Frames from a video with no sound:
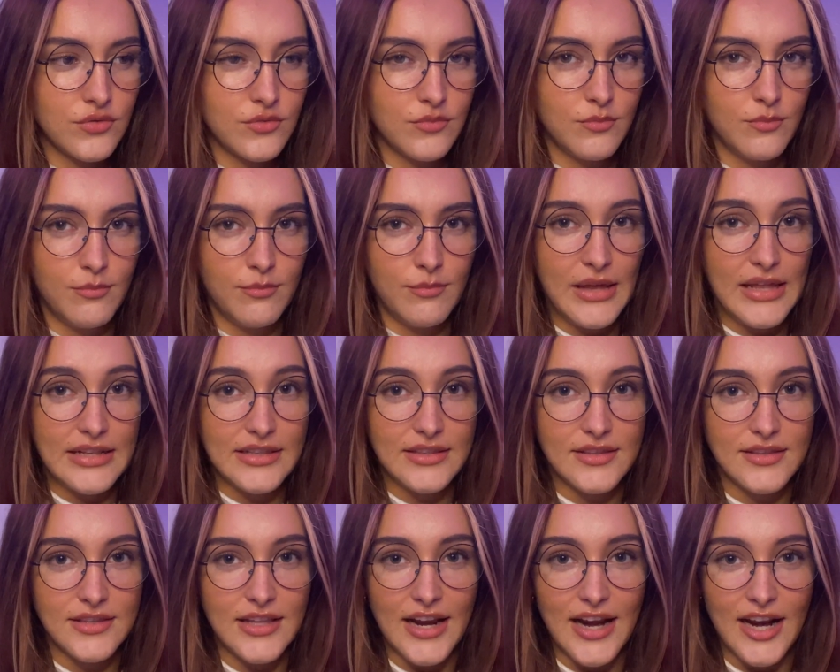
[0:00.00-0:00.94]
meant
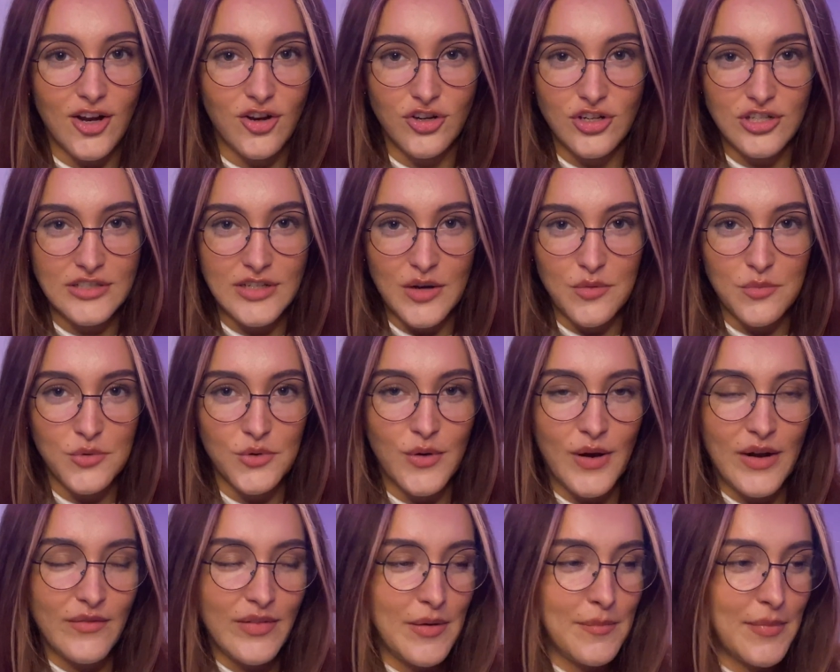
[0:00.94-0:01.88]
that I couldn't take wudu
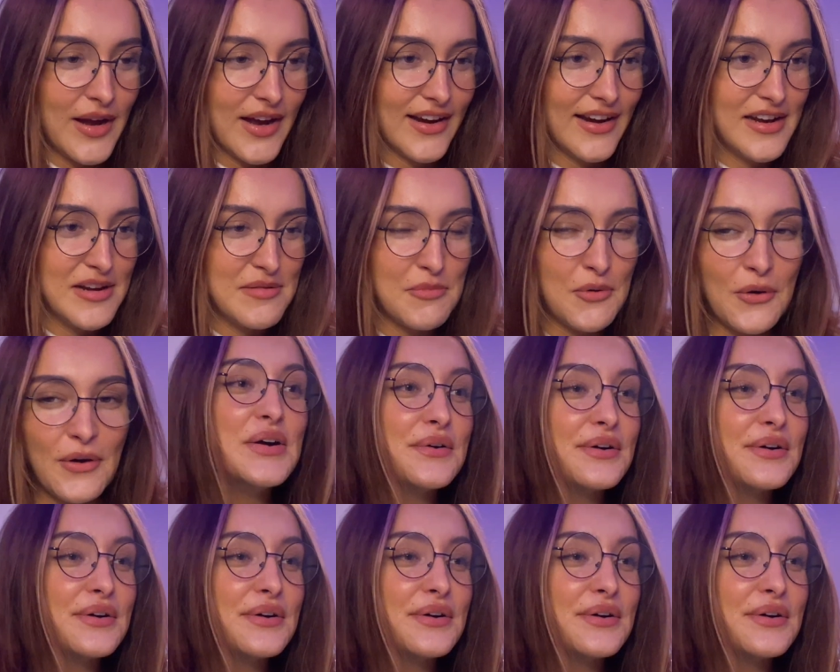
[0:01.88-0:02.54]
out of that bucket anymore.